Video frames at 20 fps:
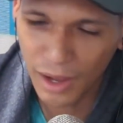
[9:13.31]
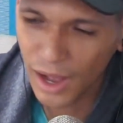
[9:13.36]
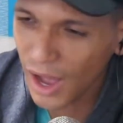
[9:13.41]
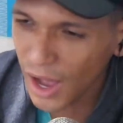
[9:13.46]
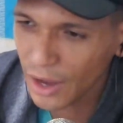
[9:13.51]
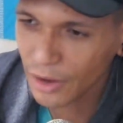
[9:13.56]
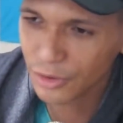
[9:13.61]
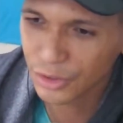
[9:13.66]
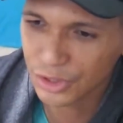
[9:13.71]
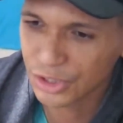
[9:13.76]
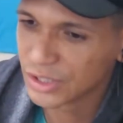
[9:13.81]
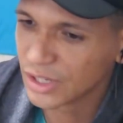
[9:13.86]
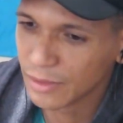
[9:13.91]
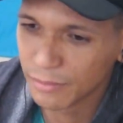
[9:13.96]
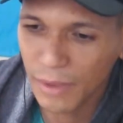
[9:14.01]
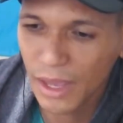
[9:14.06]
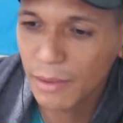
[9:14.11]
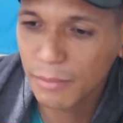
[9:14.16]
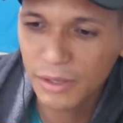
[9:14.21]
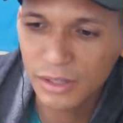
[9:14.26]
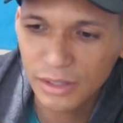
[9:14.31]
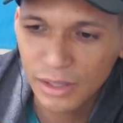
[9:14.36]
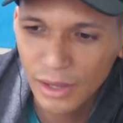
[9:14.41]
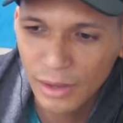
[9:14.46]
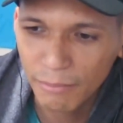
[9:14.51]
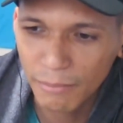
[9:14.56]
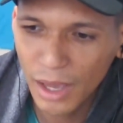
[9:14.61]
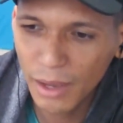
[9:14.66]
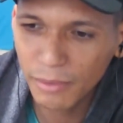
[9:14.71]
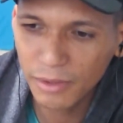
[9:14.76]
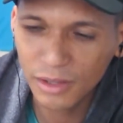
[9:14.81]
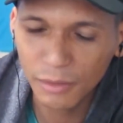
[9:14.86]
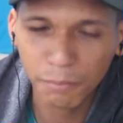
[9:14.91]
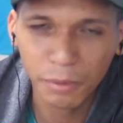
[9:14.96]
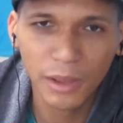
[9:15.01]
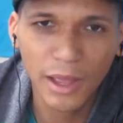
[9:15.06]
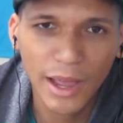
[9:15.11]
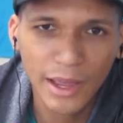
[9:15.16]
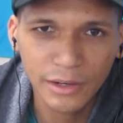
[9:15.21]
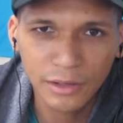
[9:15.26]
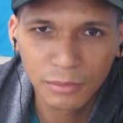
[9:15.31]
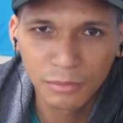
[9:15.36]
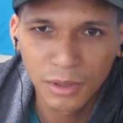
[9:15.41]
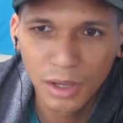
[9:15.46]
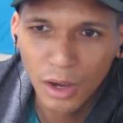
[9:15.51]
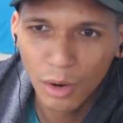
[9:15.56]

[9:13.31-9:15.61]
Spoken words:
I understand. Maybe the Platinum